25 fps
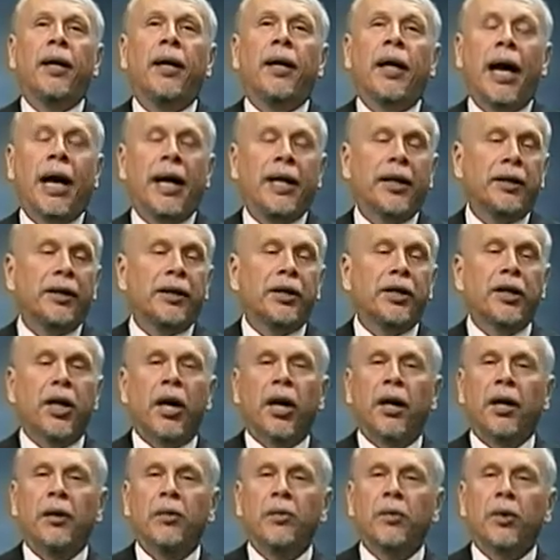
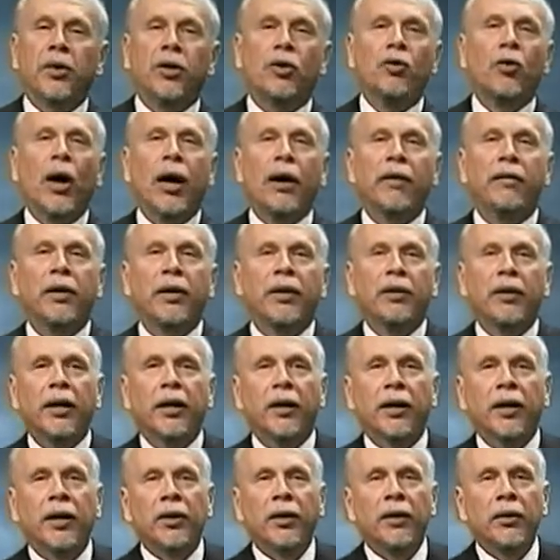Einstein was driving
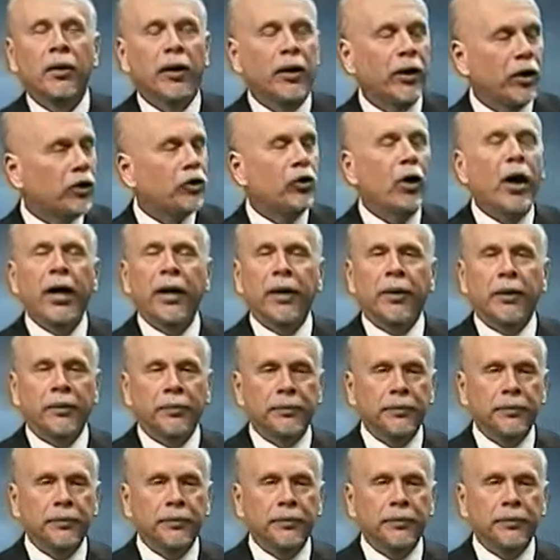in a train,